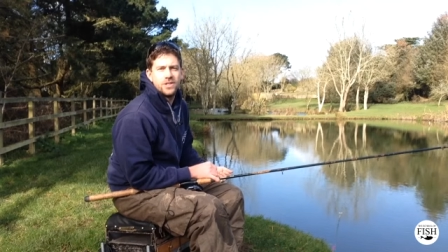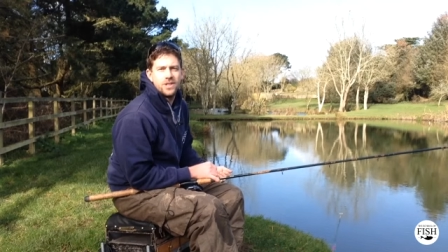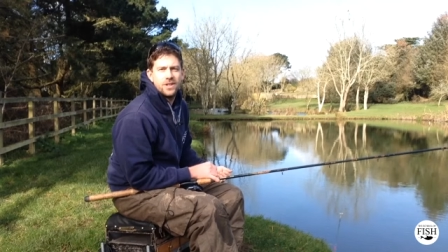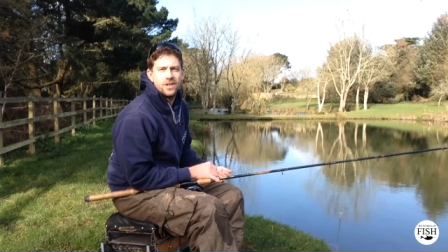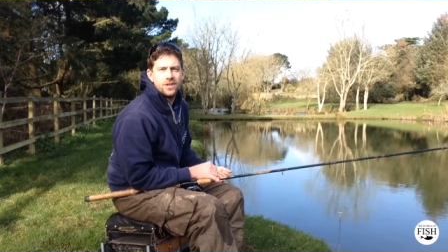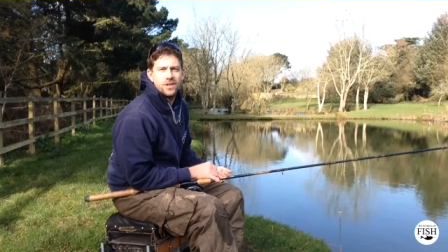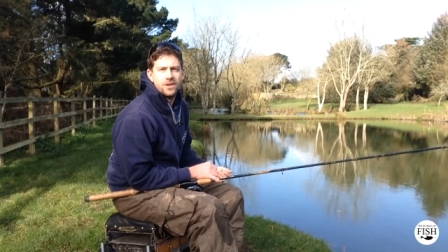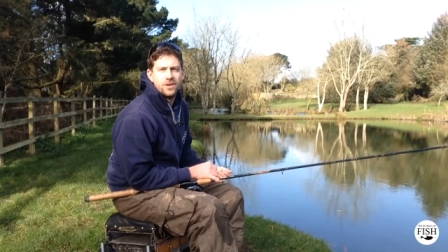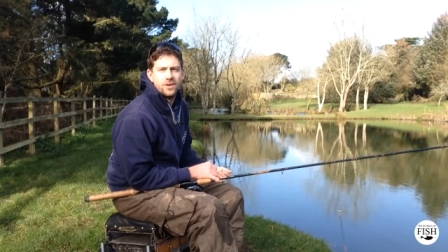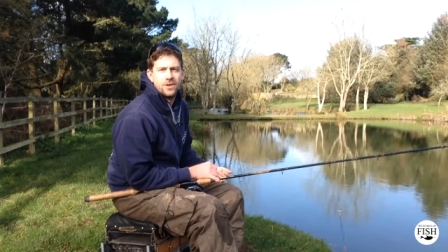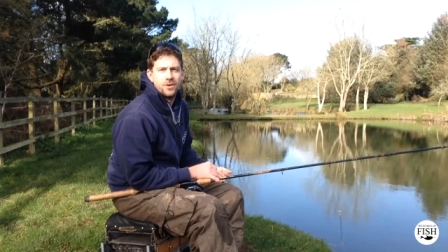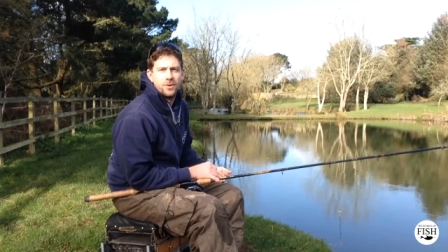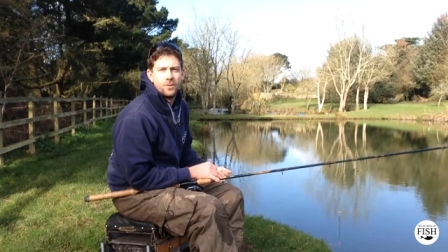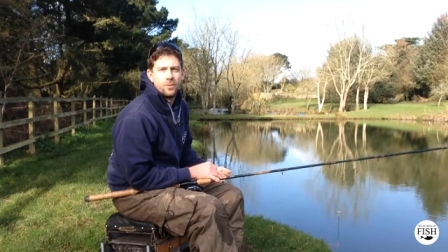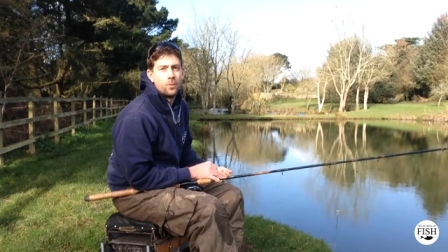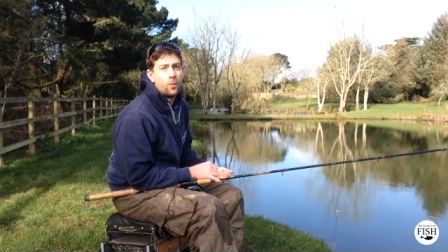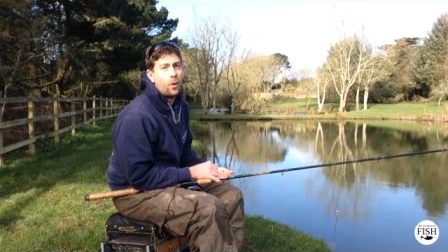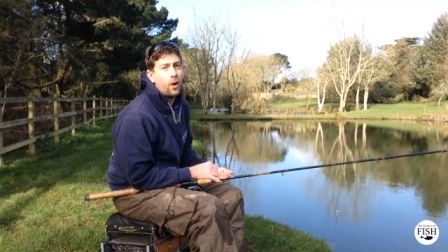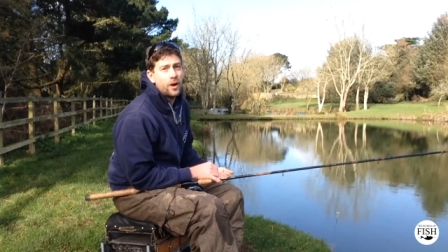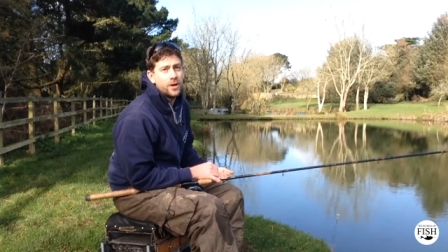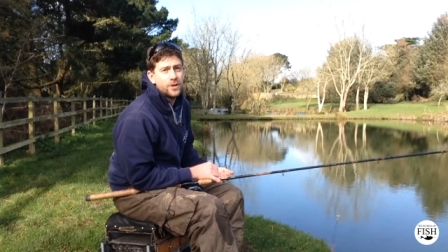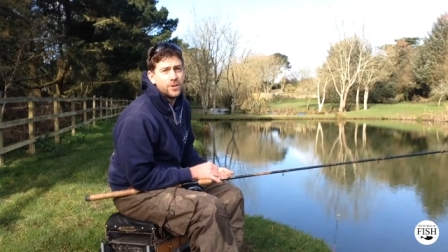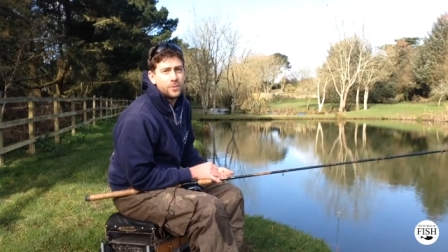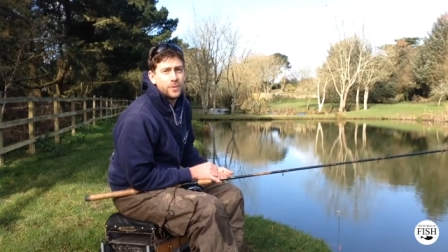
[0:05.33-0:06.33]
it?
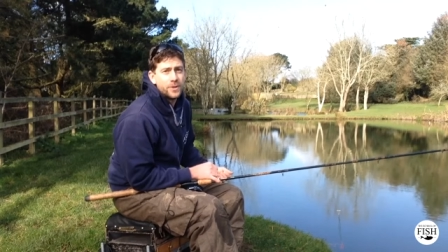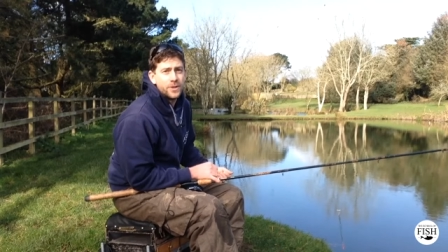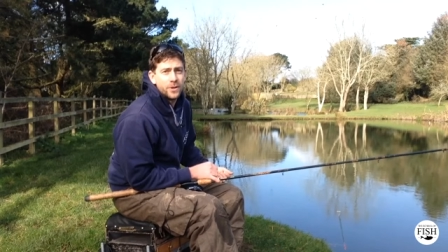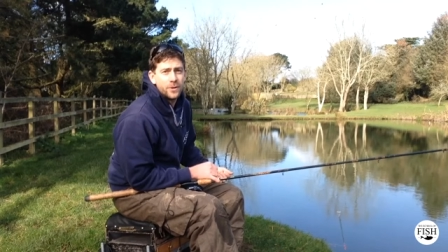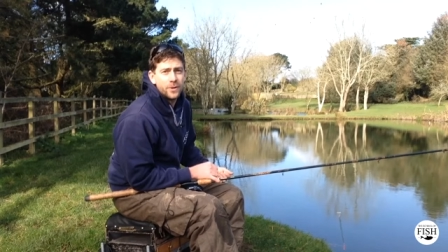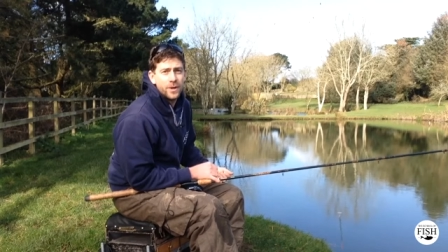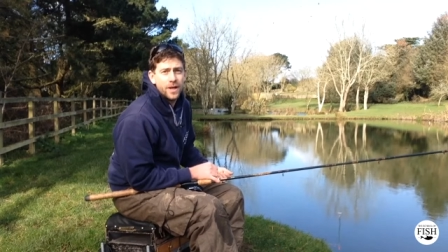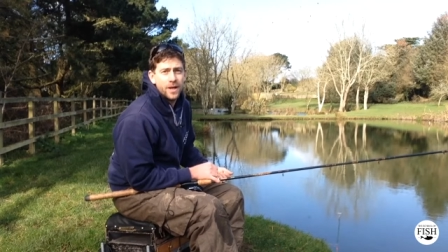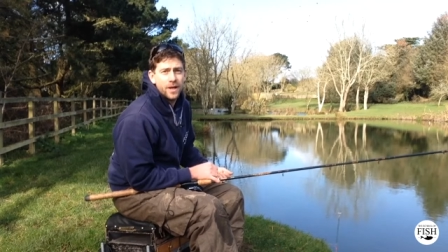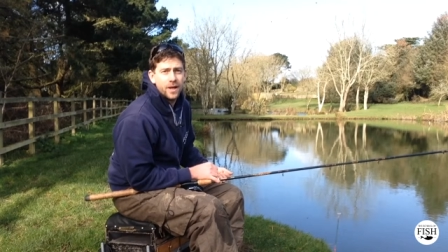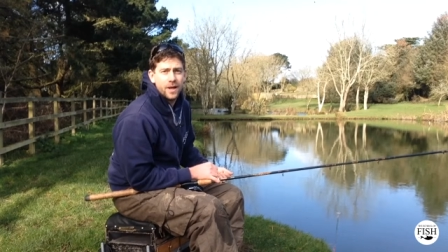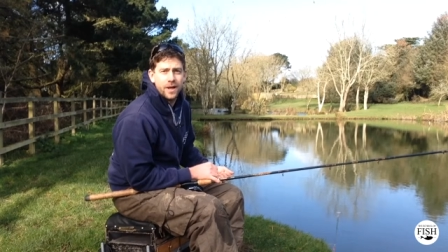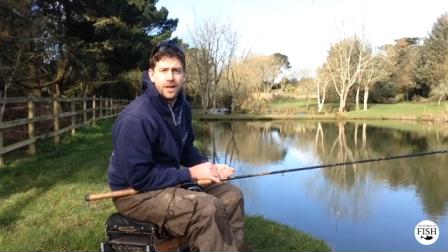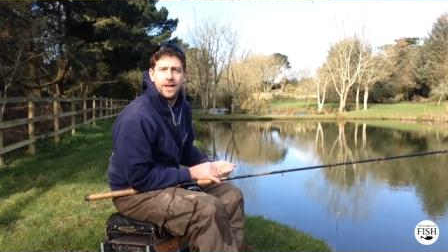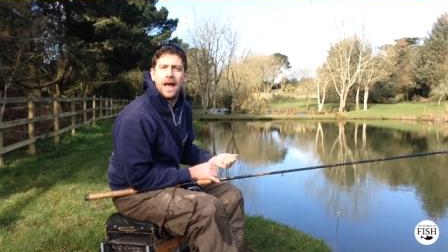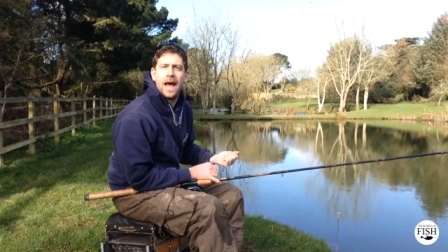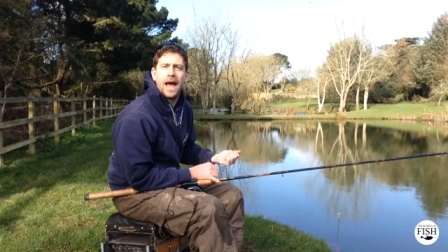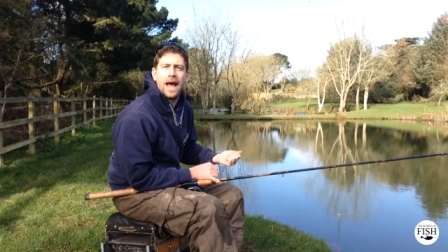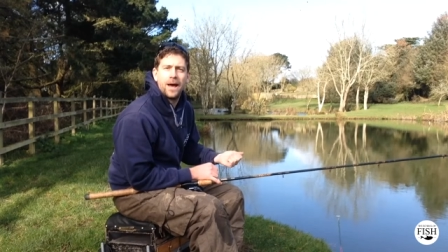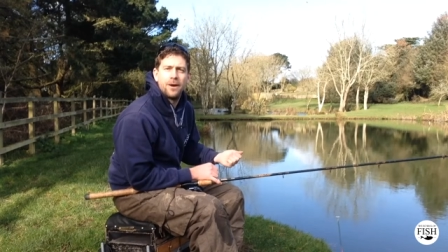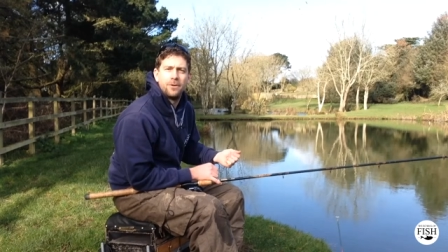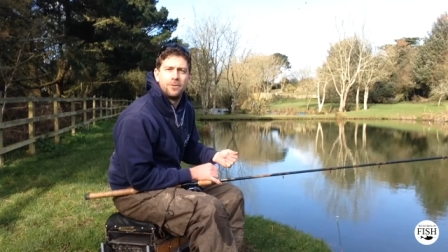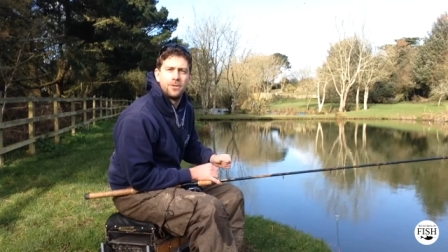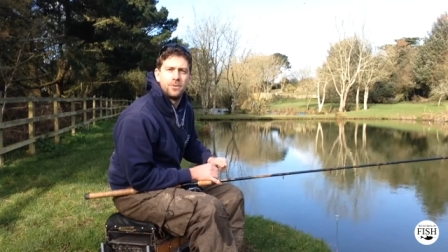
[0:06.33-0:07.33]
Why do we do it? And
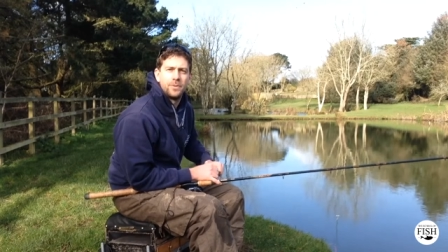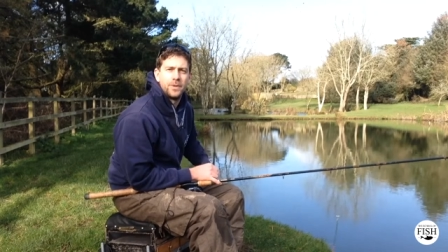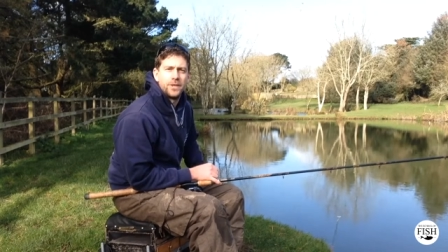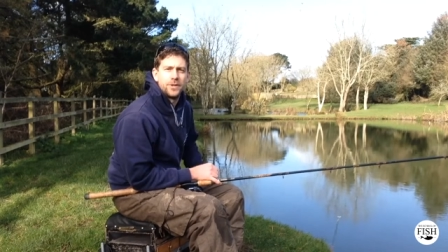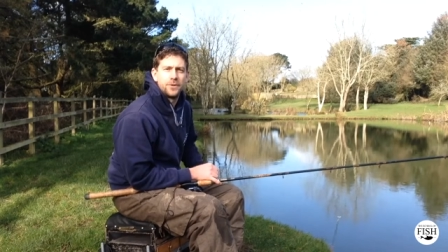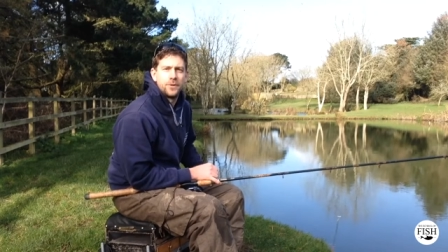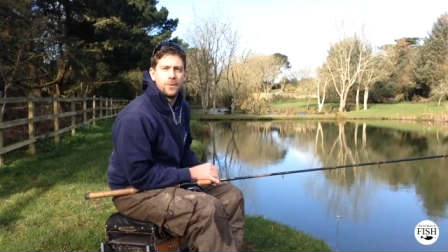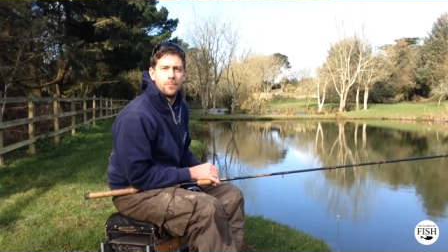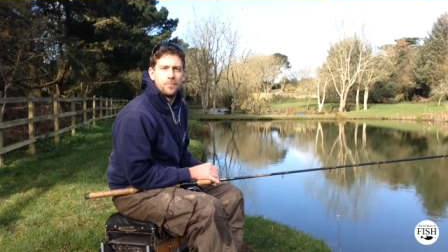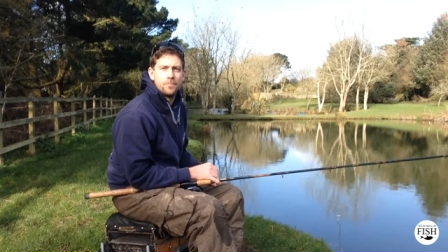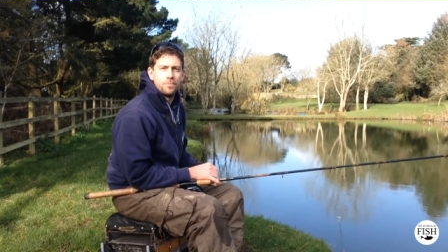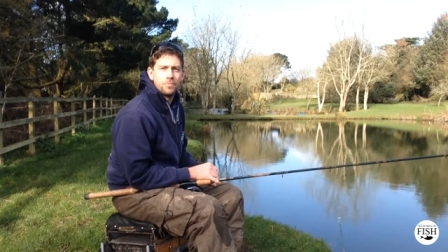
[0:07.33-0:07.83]
how do we do it?